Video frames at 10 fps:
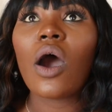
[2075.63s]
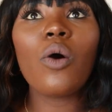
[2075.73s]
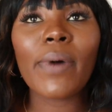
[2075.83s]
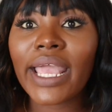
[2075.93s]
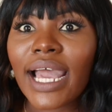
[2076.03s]

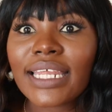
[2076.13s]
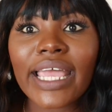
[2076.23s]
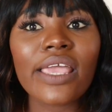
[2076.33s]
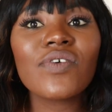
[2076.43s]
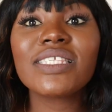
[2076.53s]
Oh my God,
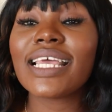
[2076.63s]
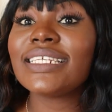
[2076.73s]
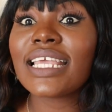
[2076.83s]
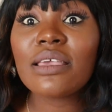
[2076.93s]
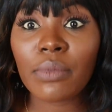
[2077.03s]
I even
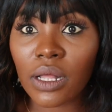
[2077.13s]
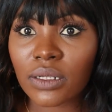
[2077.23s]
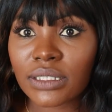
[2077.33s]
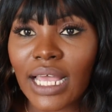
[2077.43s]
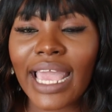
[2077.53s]
sent
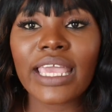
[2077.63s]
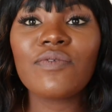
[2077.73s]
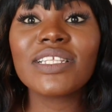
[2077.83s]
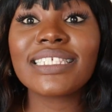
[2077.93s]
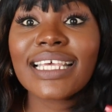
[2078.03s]
emails. I
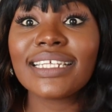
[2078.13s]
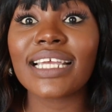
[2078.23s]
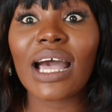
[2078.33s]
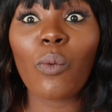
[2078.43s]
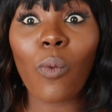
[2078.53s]
even sent
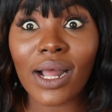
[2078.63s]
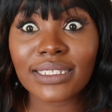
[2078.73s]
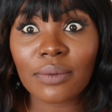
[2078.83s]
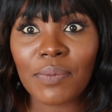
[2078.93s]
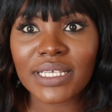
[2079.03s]

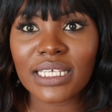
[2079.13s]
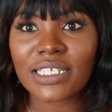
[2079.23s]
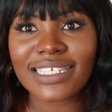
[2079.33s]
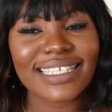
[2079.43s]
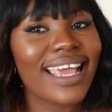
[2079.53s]
WhatsApp
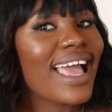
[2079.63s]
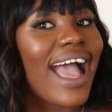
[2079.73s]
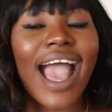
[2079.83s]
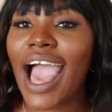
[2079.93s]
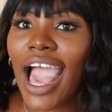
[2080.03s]
messages.
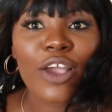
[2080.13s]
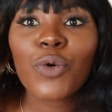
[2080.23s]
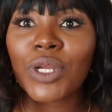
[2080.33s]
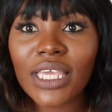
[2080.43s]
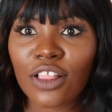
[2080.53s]
I
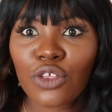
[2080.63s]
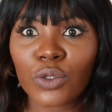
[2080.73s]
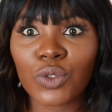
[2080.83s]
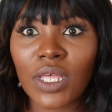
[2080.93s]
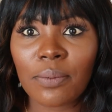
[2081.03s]
couldn't get
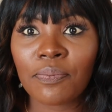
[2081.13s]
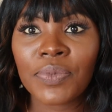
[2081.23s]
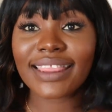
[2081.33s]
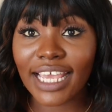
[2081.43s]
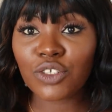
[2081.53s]
through to them.
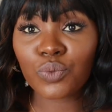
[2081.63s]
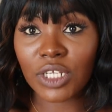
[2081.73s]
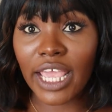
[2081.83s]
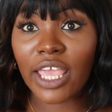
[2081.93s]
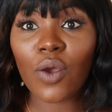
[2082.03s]
That
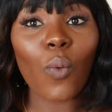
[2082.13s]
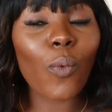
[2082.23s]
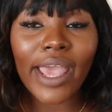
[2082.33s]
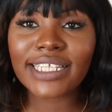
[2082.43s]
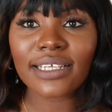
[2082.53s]
day
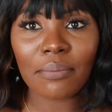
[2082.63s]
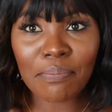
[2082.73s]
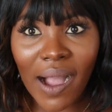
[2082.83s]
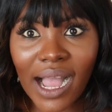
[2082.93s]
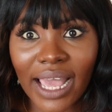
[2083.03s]

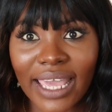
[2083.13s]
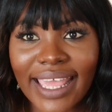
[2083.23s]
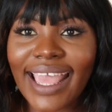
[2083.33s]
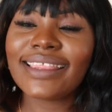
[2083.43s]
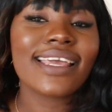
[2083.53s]
went by,
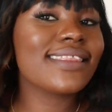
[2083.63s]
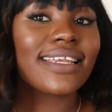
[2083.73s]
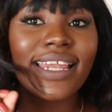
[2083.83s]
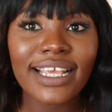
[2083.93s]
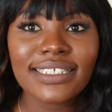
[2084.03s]
and then the
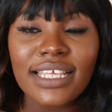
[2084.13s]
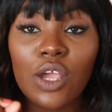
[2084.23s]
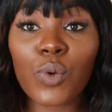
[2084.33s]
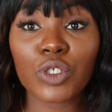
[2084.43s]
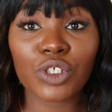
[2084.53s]
next
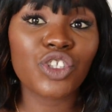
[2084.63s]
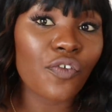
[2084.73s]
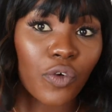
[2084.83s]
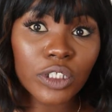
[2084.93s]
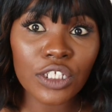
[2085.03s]
day, which was the
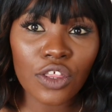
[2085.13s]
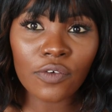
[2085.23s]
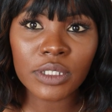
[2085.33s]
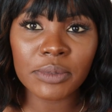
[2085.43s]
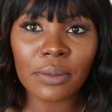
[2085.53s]
14th
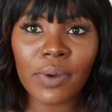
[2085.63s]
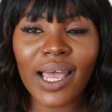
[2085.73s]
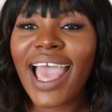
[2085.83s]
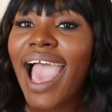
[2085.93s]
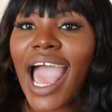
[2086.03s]
of
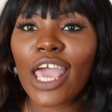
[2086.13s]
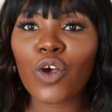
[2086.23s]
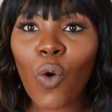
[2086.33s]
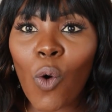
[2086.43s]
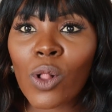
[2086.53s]
September, I
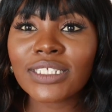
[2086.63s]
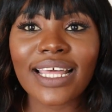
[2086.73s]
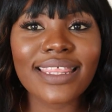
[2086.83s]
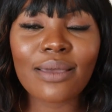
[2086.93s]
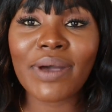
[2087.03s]
called
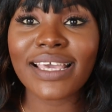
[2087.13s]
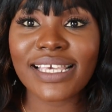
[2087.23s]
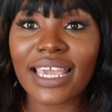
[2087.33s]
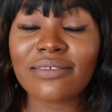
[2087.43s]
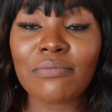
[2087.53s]
them
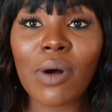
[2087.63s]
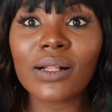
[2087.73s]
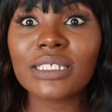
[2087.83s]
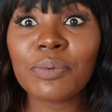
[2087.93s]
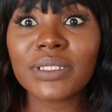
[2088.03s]
again
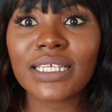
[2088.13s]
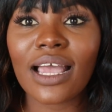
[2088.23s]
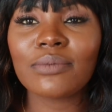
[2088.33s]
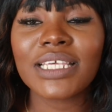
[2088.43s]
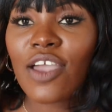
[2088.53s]
multiple
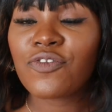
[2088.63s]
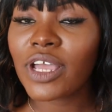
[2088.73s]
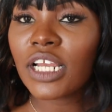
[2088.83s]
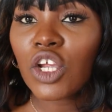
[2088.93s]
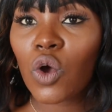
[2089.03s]
times. I
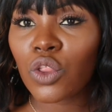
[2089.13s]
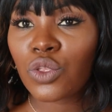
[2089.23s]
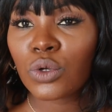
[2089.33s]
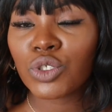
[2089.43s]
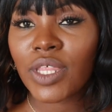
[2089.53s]
finally got
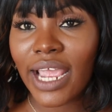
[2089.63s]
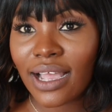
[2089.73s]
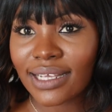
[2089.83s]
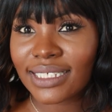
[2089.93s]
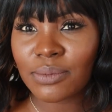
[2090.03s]
through to their
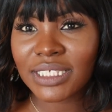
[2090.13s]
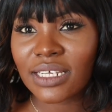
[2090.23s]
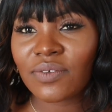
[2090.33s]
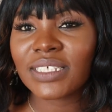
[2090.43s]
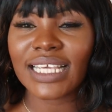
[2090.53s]
customer
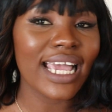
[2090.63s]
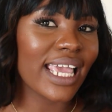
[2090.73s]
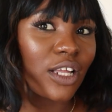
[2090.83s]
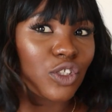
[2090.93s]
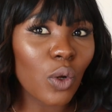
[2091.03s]
service.
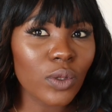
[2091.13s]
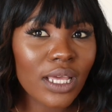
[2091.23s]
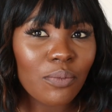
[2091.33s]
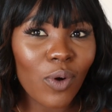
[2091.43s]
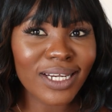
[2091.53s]
I told
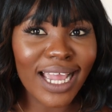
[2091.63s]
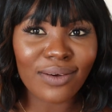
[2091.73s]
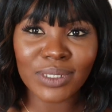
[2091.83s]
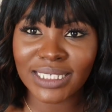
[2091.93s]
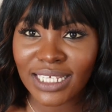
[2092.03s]
them what I
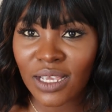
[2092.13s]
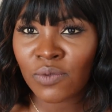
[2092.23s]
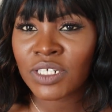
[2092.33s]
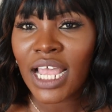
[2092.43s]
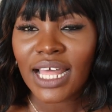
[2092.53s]

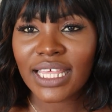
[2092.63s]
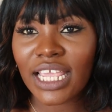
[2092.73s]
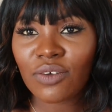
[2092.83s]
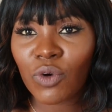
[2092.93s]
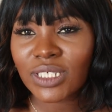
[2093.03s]
received, the
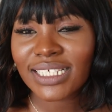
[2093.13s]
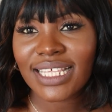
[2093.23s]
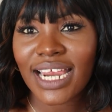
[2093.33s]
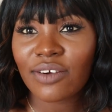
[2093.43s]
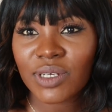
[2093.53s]
invoices
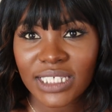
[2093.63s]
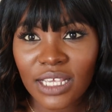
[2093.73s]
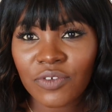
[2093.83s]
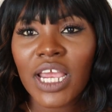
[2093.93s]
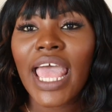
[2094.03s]
that I
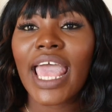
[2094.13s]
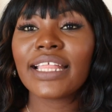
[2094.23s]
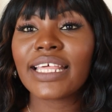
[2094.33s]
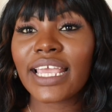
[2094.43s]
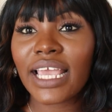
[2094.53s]
received,
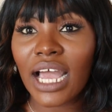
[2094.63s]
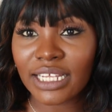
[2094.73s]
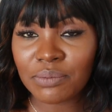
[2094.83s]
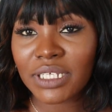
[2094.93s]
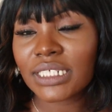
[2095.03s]
and they
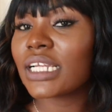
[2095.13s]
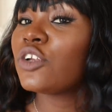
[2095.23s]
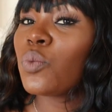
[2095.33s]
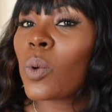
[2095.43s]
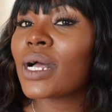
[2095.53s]
admitted
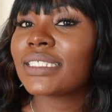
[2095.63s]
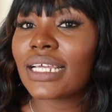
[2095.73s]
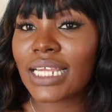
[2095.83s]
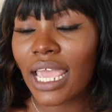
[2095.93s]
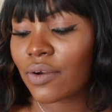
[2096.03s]
it was
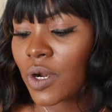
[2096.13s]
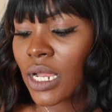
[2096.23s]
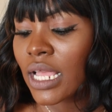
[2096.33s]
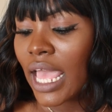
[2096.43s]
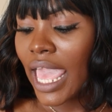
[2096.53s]
an
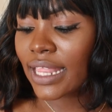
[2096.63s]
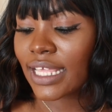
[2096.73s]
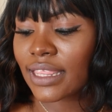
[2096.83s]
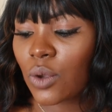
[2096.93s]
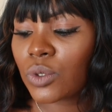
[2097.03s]
error and
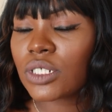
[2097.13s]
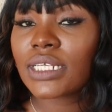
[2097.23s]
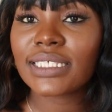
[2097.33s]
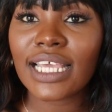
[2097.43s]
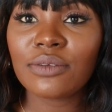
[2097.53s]
that they would
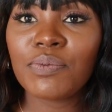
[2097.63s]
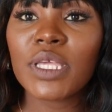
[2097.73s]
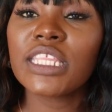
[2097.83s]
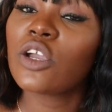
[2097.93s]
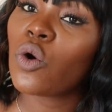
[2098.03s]
send
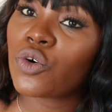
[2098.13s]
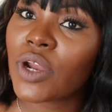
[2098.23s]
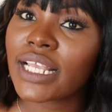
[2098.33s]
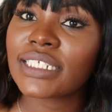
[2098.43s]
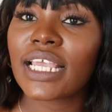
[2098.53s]
me the
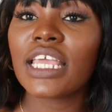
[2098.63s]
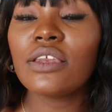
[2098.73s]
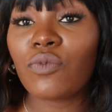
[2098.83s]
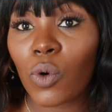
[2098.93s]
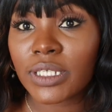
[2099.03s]
correct
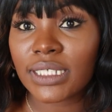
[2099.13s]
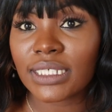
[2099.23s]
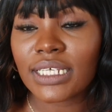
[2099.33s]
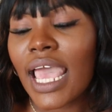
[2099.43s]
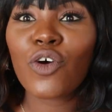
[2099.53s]
invoices.